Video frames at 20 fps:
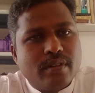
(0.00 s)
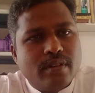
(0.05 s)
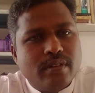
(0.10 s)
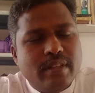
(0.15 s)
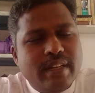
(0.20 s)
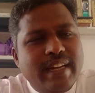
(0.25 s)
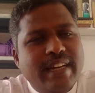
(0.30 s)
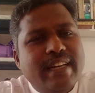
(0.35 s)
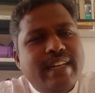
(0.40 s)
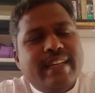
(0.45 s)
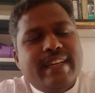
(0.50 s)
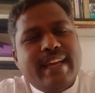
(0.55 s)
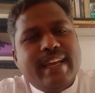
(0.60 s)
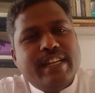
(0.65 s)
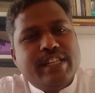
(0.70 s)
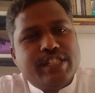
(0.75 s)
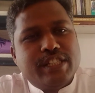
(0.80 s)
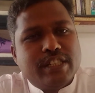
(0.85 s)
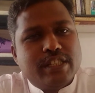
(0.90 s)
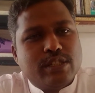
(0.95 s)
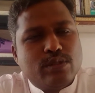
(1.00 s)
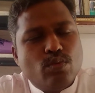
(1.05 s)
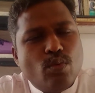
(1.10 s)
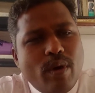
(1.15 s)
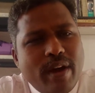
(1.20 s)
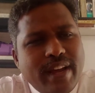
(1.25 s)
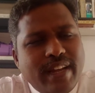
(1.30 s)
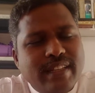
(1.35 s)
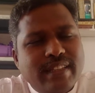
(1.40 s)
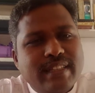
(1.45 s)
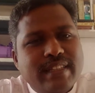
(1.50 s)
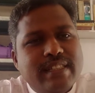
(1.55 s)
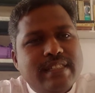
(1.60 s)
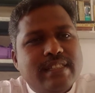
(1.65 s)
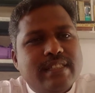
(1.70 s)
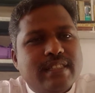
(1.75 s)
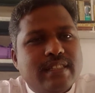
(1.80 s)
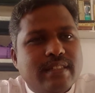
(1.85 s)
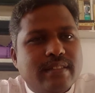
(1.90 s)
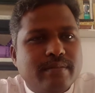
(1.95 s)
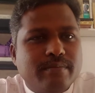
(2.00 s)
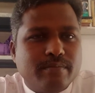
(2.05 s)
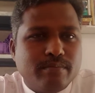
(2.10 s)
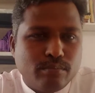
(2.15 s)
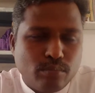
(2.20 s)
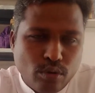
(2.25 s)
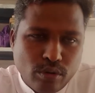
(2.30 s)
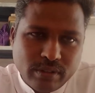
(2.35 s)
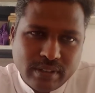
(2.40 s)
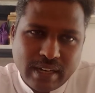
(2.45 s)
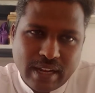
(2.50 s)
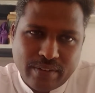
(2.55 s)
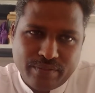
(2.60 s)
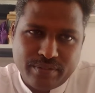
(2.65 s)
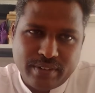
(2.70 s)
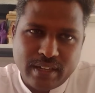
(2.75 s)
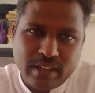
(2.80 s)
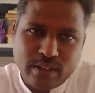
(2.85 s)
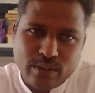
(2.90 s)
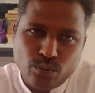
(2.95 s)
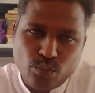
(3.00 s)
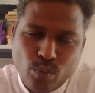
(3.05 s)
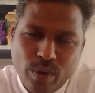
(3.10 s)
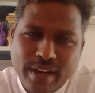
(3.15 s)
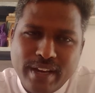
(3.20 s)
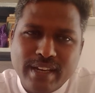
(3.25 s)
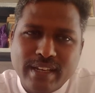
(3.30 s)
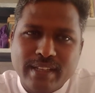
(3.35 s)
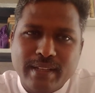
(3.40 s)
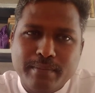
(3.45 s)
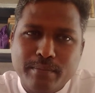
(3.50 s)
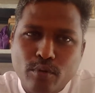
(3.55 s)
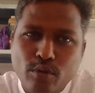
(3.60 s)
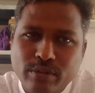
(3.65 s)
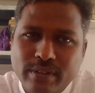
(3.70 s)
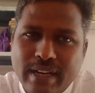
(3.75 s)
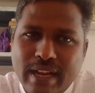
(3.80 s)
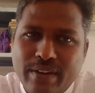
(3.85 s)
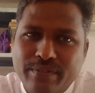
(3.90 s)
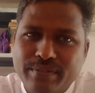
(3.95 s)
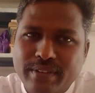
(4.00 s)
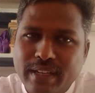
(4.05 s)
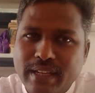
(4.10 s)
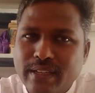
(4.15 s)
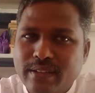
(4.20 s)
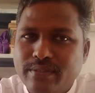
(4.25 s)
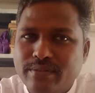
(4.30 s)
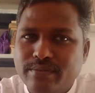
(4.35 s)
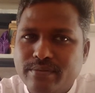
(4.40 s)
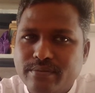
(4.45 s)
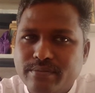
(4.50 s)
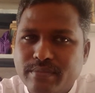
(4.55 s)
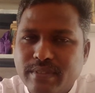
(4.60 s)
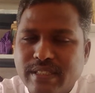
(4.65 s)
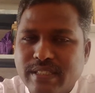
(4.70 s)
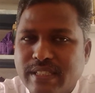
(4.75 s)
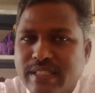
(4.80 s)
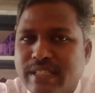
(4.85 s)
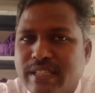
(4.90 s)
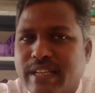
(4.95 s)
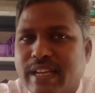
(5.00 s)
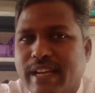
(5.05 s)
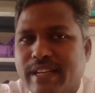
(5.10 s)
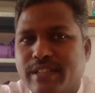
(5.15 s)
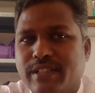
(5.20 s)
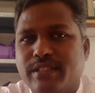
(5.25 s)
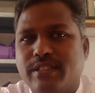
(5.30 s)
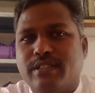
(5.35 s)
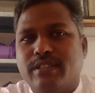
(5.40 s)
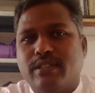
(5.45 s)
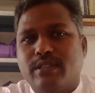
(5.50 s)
the indications, why this bone grafting, when the bone grafting is indicated,